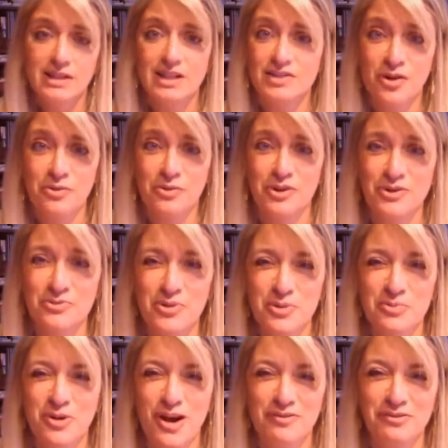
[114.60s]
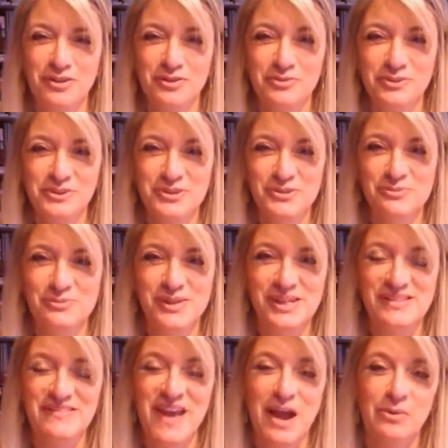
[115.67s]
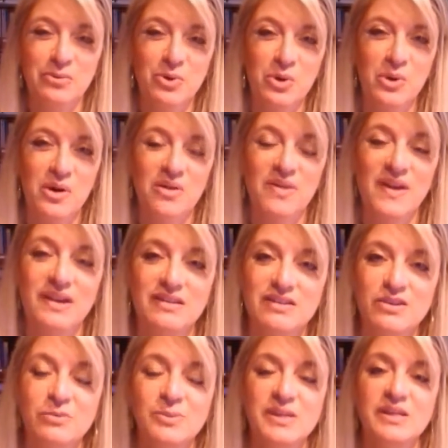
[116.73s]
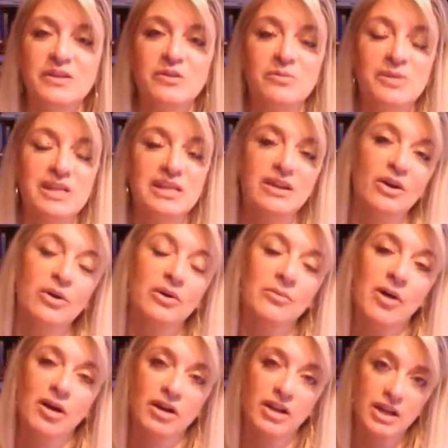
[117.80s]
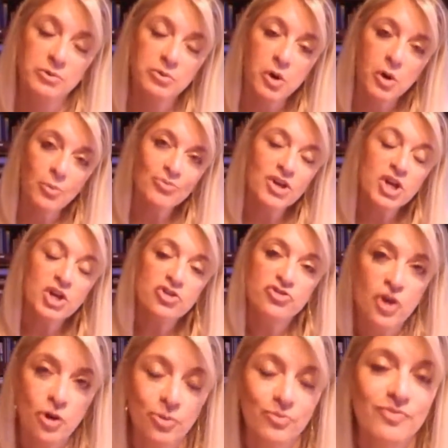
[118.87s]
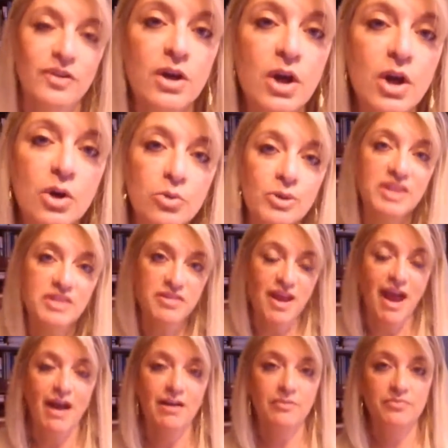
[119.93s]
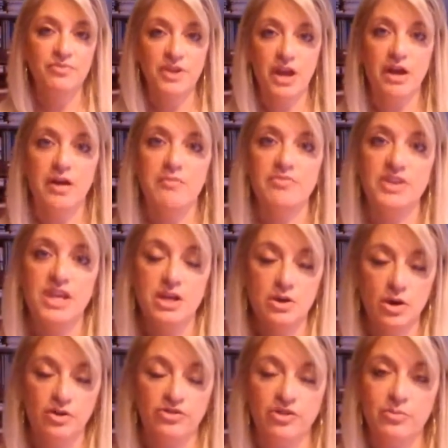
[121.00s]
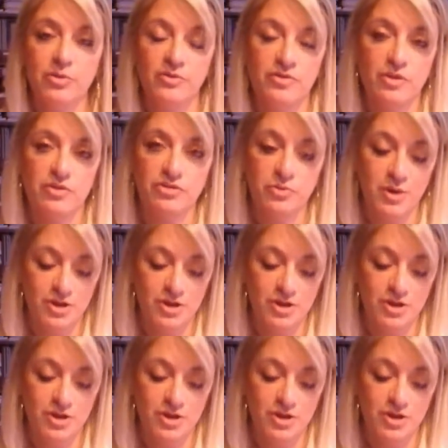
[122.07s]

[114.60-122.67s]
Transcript: It's always more profitable to be in that role than to be in a media or marketing role. So with that, here are some of those